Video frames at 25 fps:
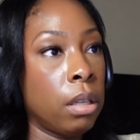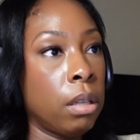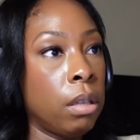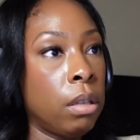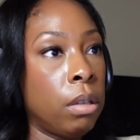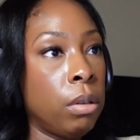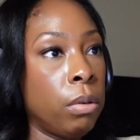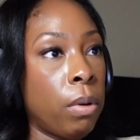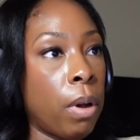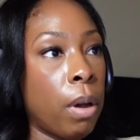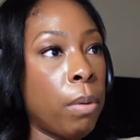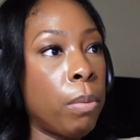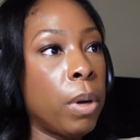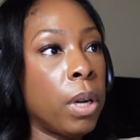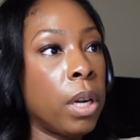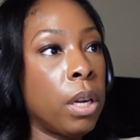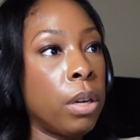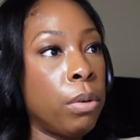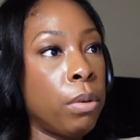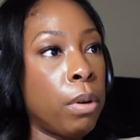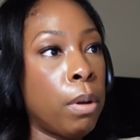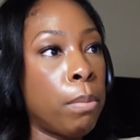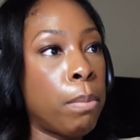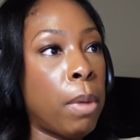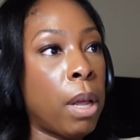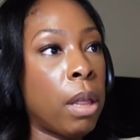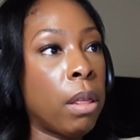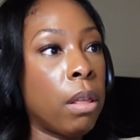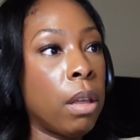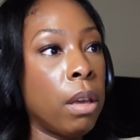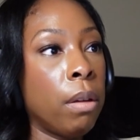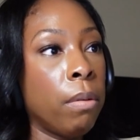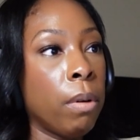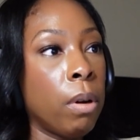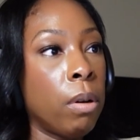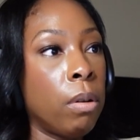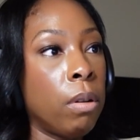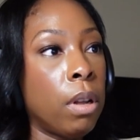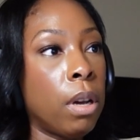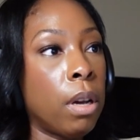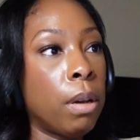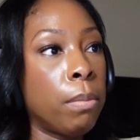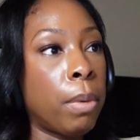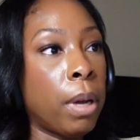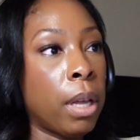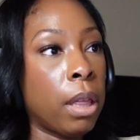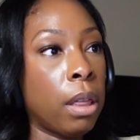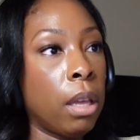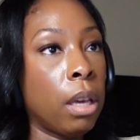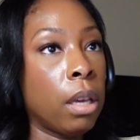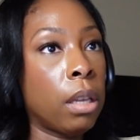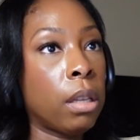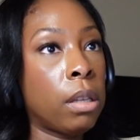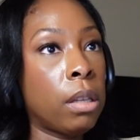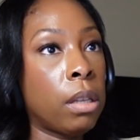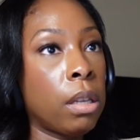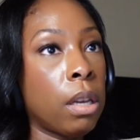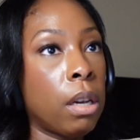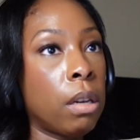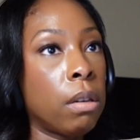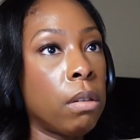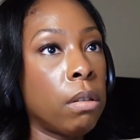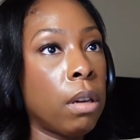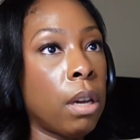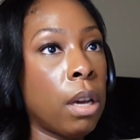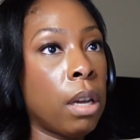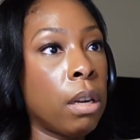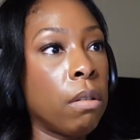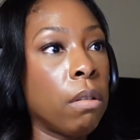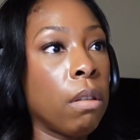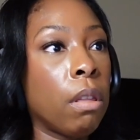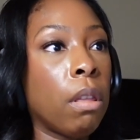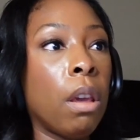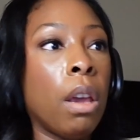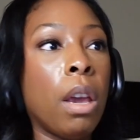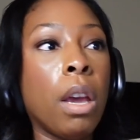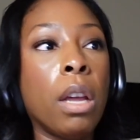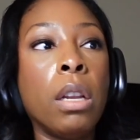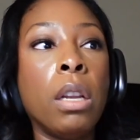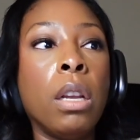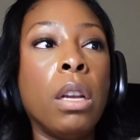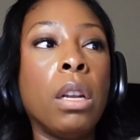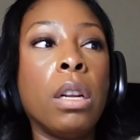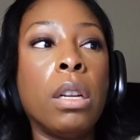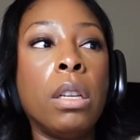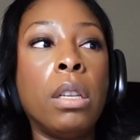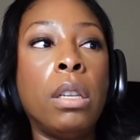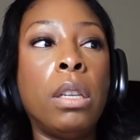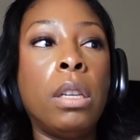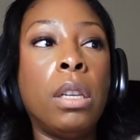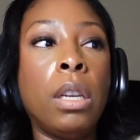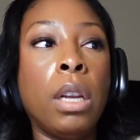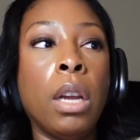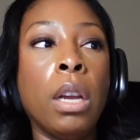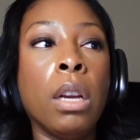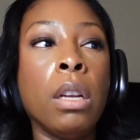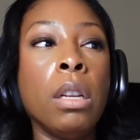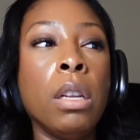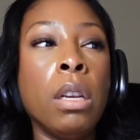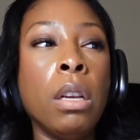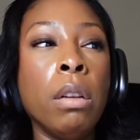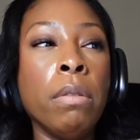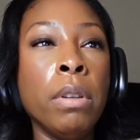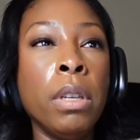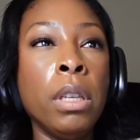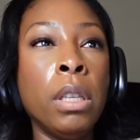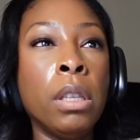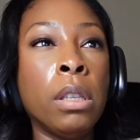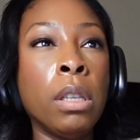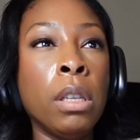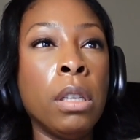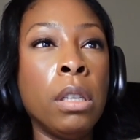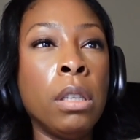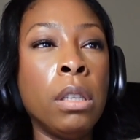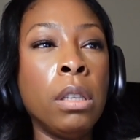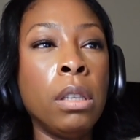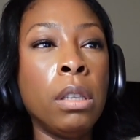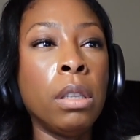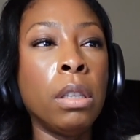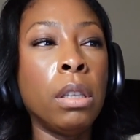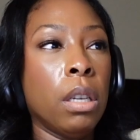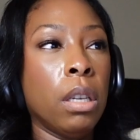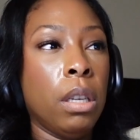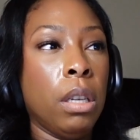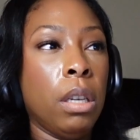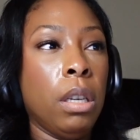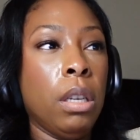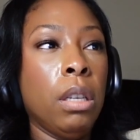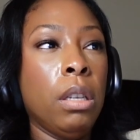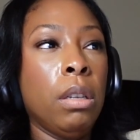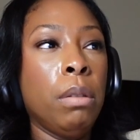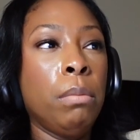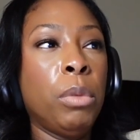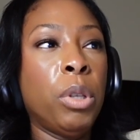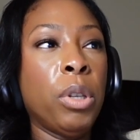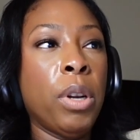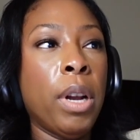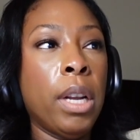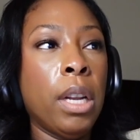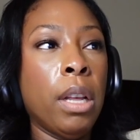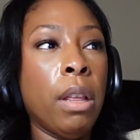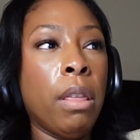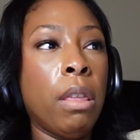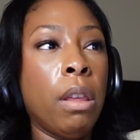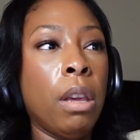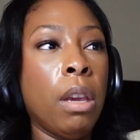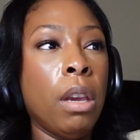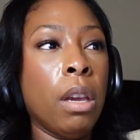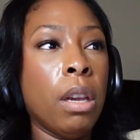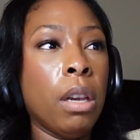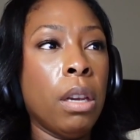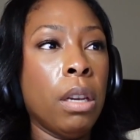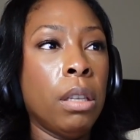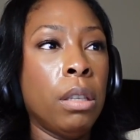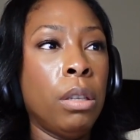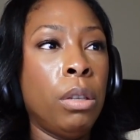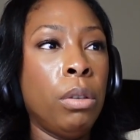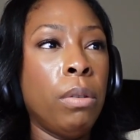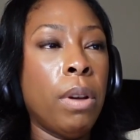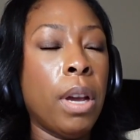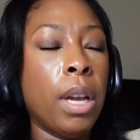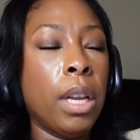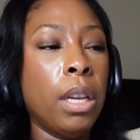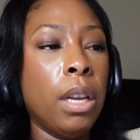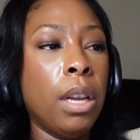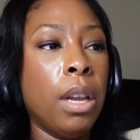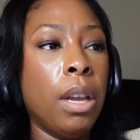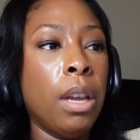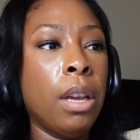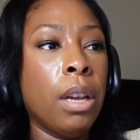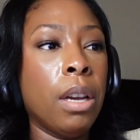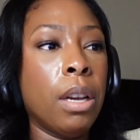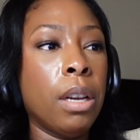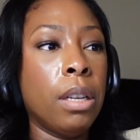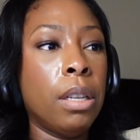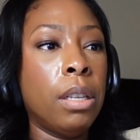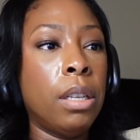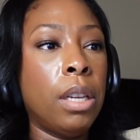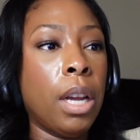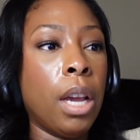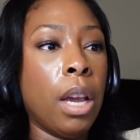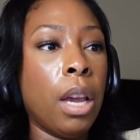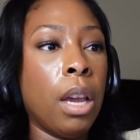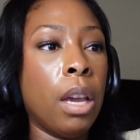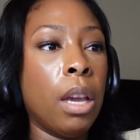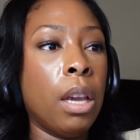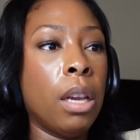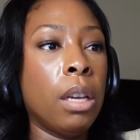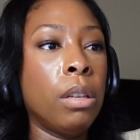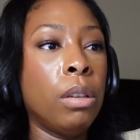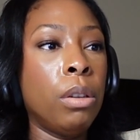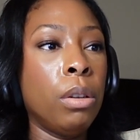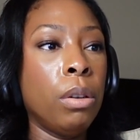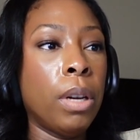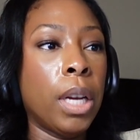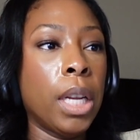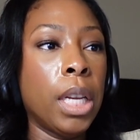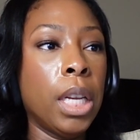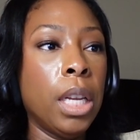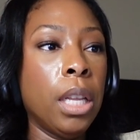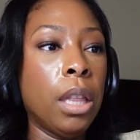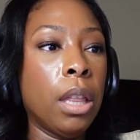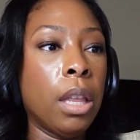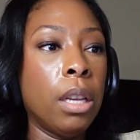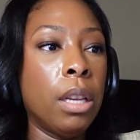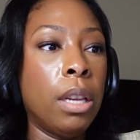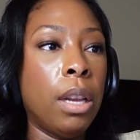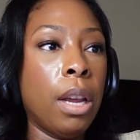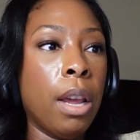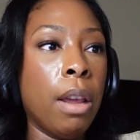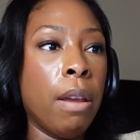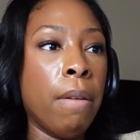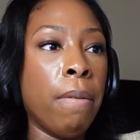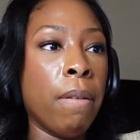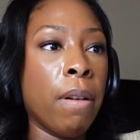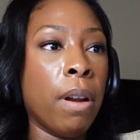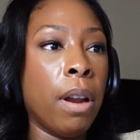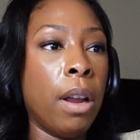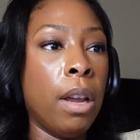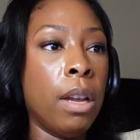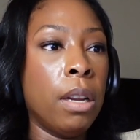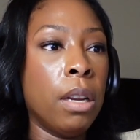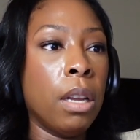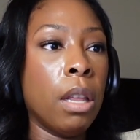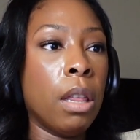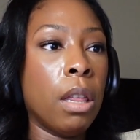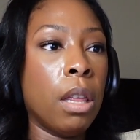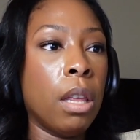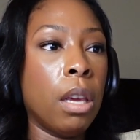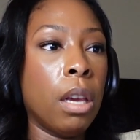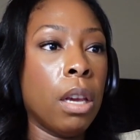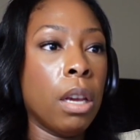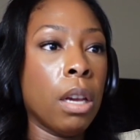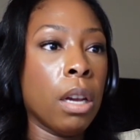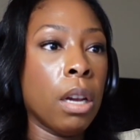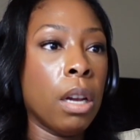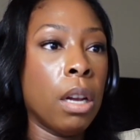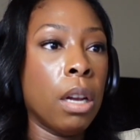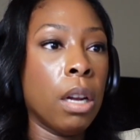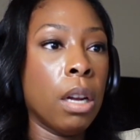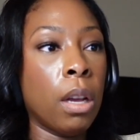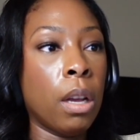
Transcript: do I want to do a monthly roll up? I think so. I don't think I need a daily result. I'm trying to think, do I need a day? Do I need the day for anything?